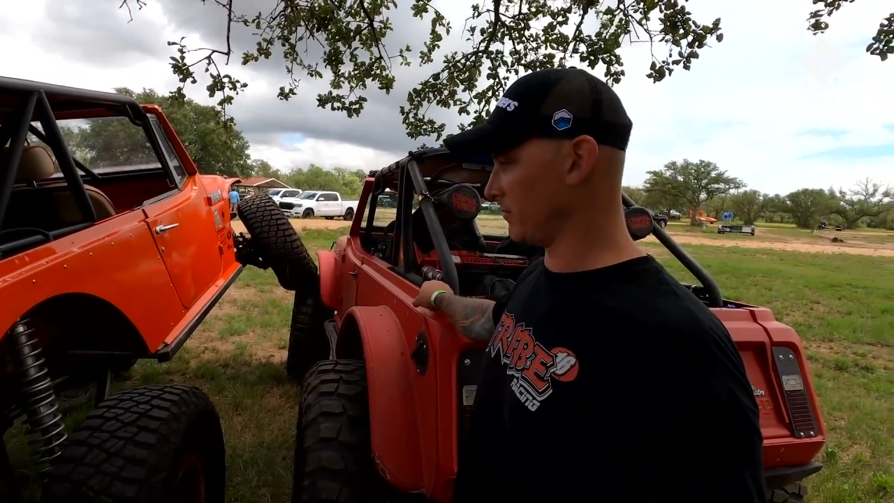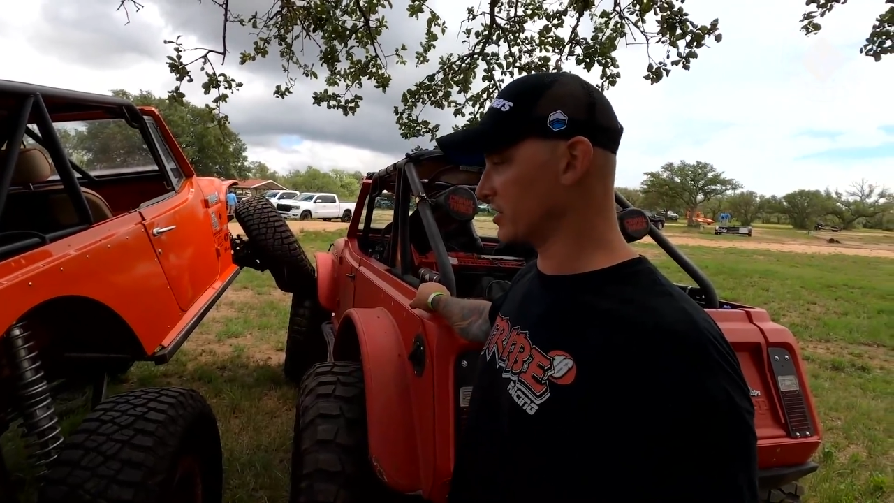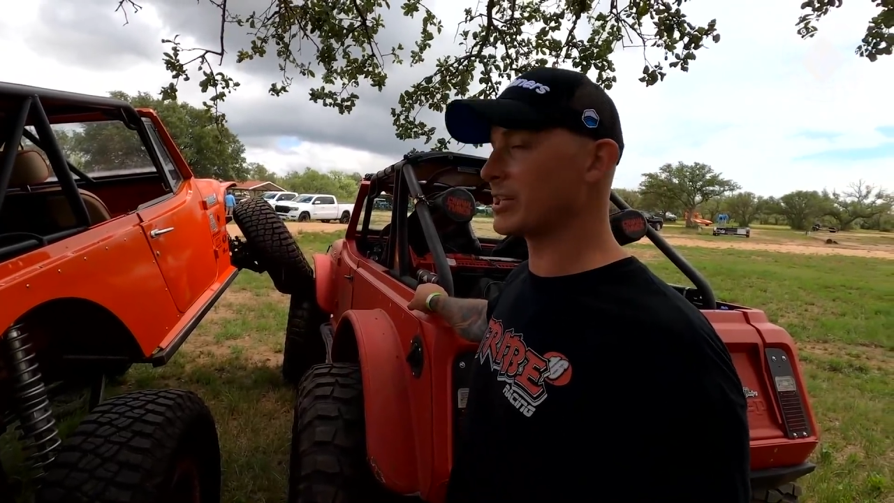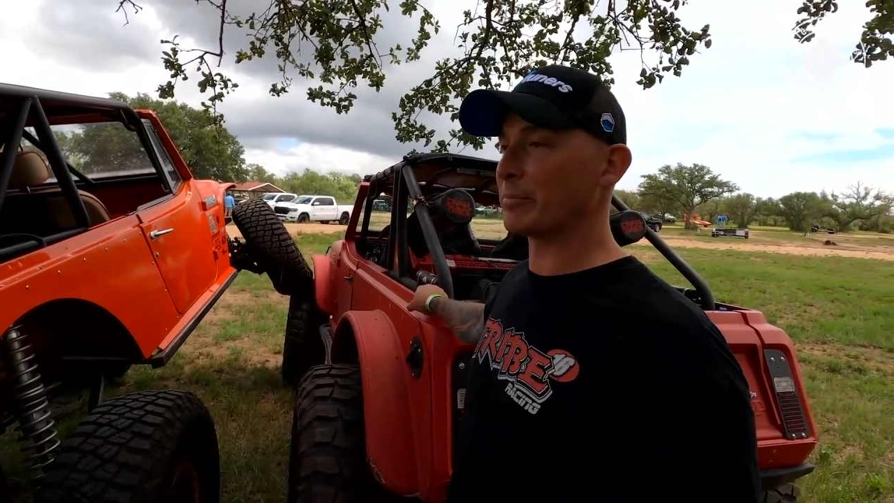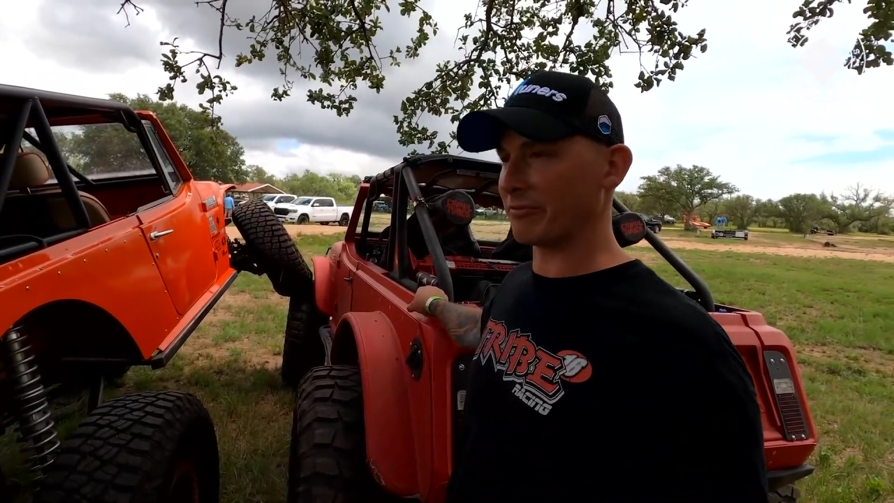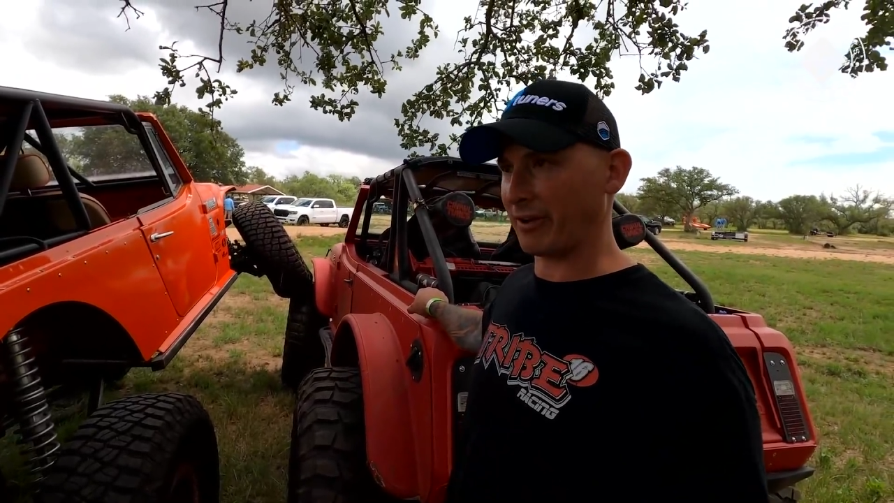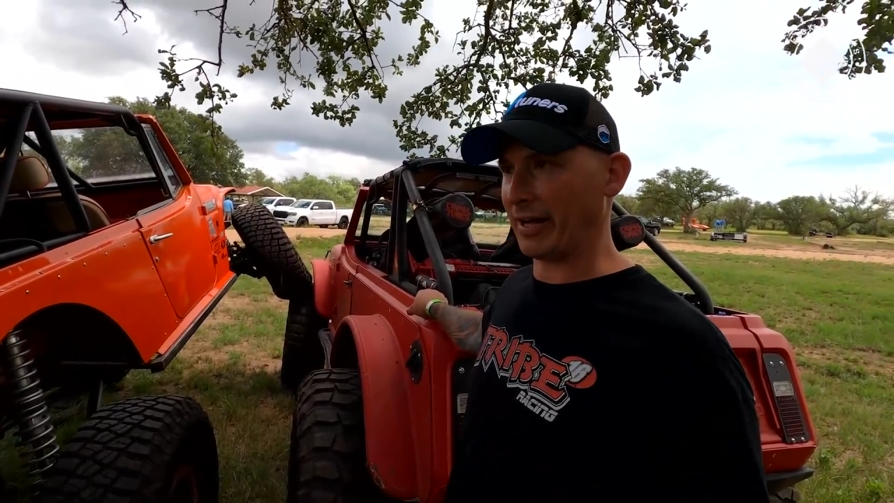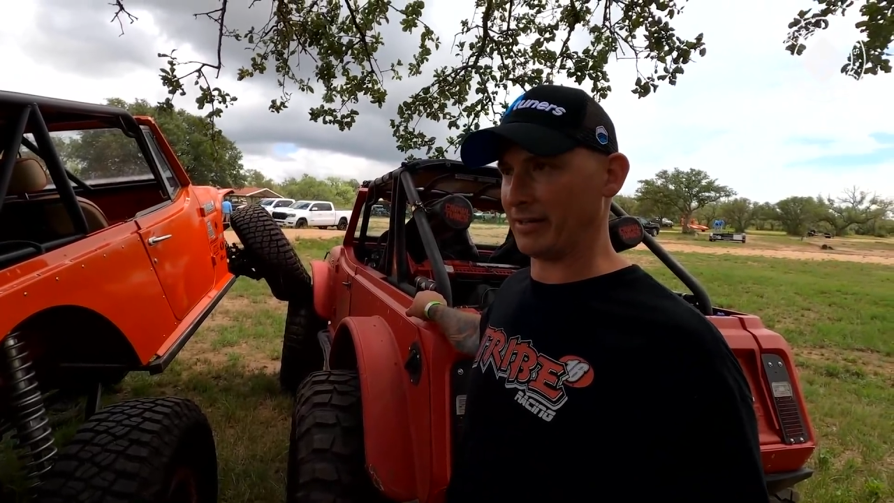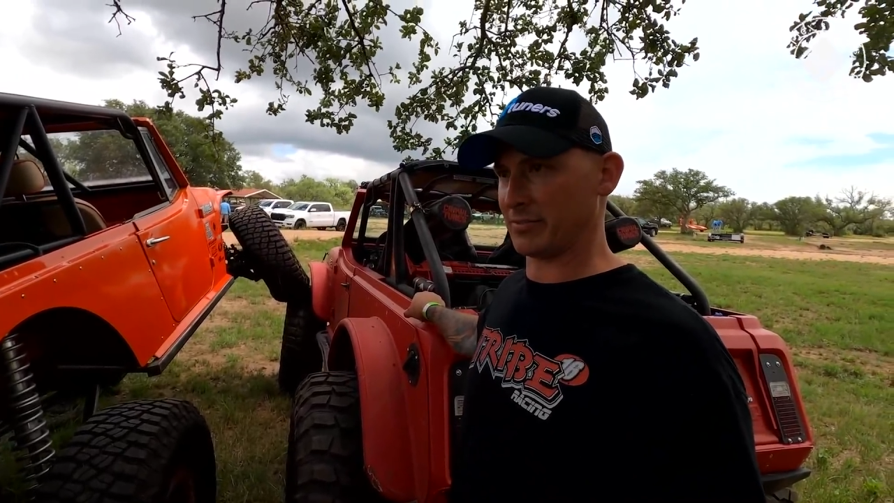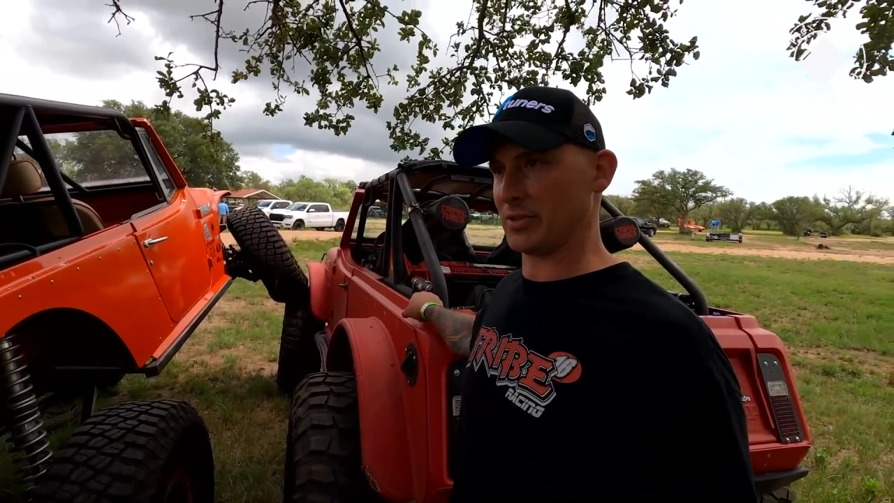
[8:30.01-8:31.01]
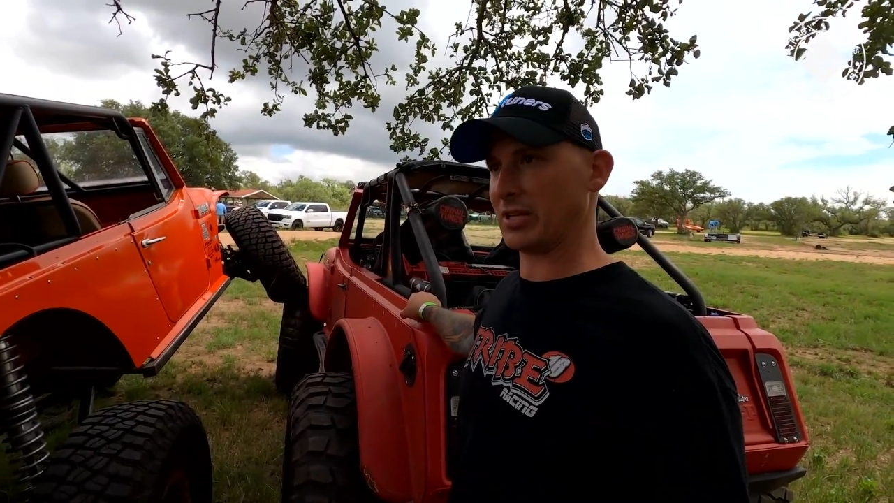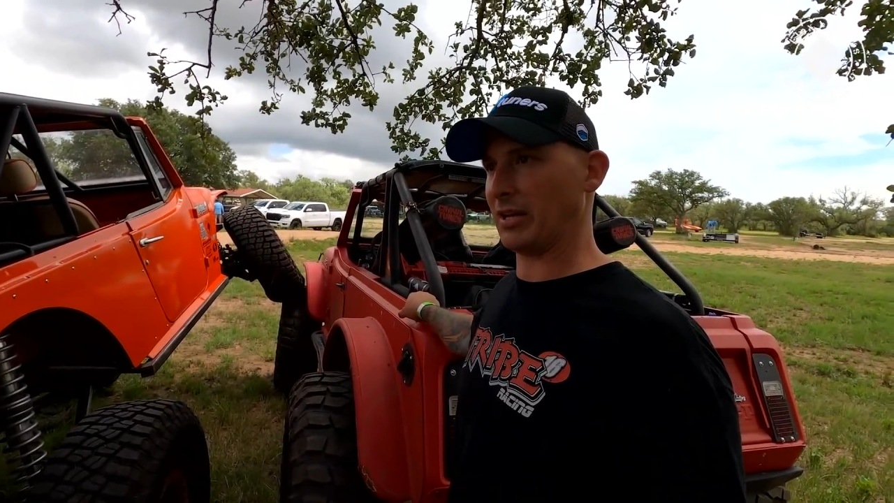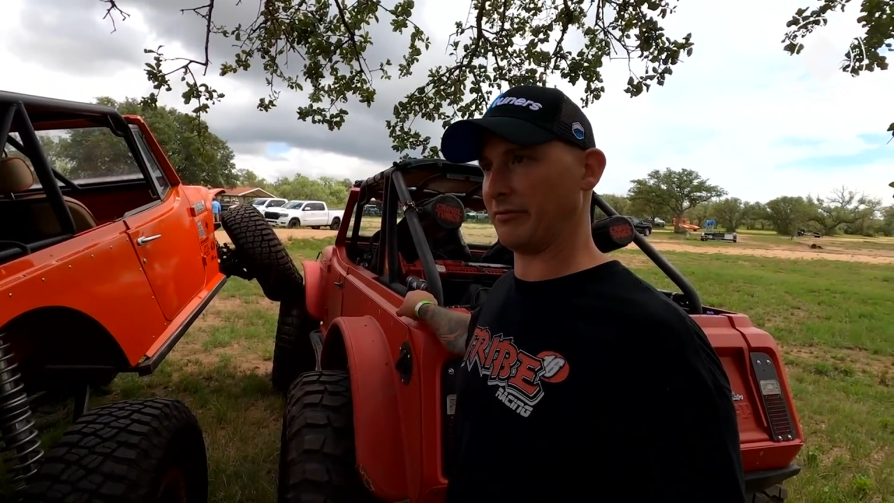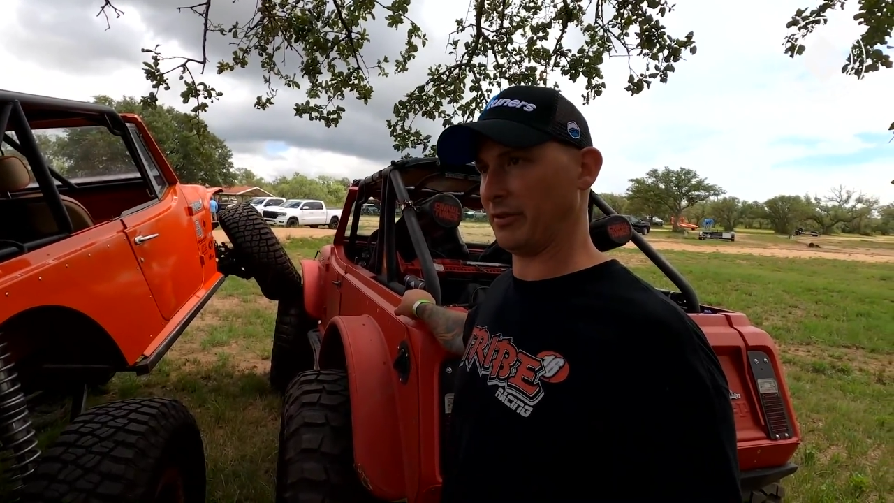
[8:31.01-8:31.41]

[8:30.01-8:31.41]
simplifying some stuff.